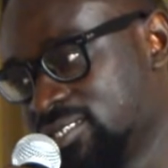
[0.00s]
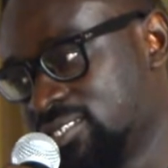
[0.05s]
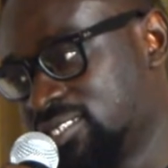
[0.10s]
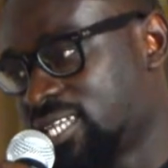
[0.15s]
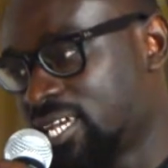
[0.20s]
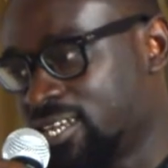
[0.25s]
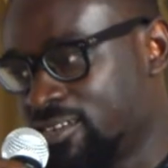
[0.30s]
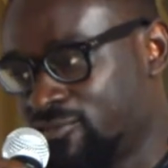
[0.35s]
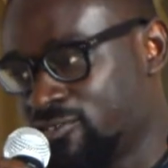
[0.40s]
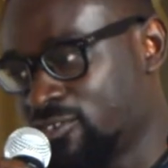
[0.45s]

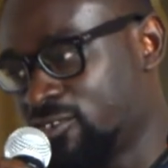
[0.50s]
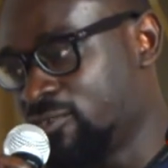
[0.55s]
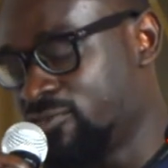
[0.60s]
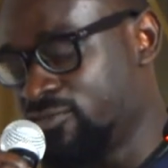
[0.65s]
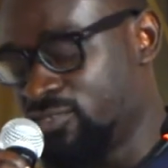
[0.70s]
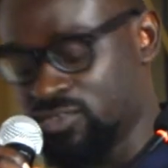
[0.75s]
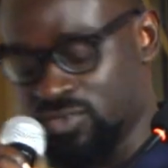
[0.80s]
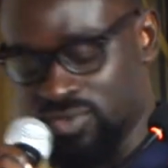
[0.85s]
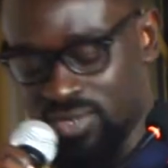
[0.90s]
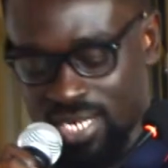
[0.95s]
standing in front of
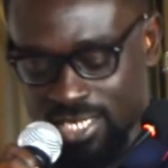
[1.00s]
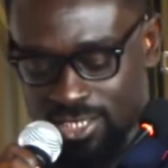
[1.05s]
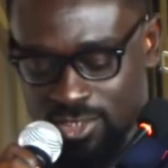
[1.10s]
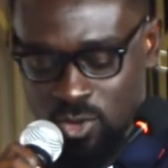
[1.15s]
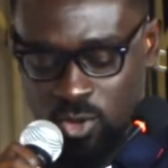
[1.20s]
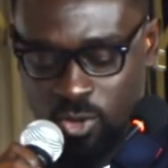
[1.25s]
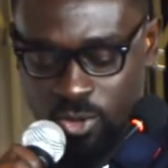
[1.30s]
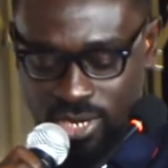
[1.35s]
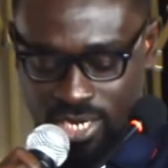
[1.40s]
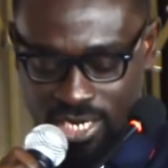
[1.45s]
you. Let's
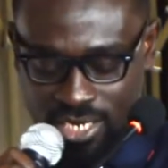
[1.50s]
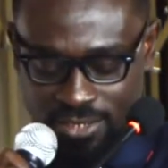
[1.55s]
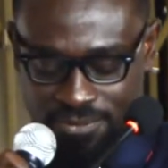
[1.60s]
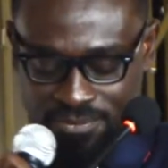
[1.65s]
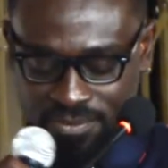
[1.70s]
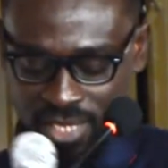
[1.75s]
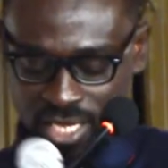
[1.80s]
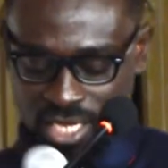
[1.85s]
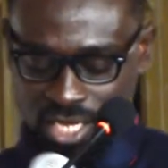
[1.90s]
go quickly